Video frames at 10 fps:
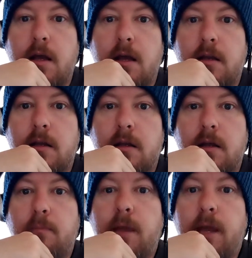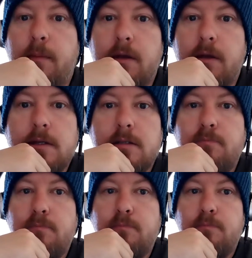And maybe it's
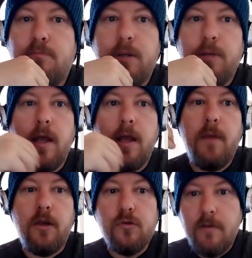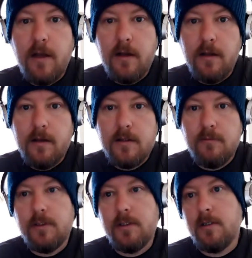people can't make use of
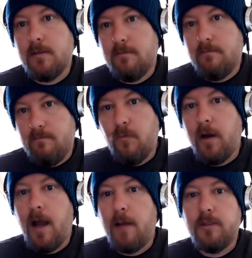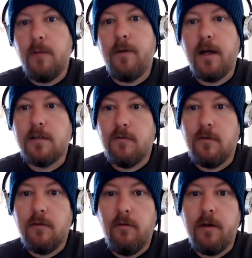analytics, which is what App Jetpack's for,
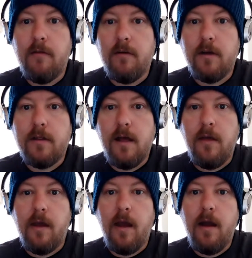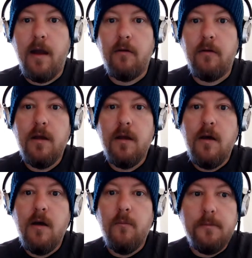if we could ever get that thing out.
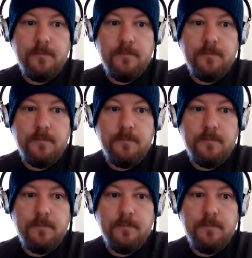But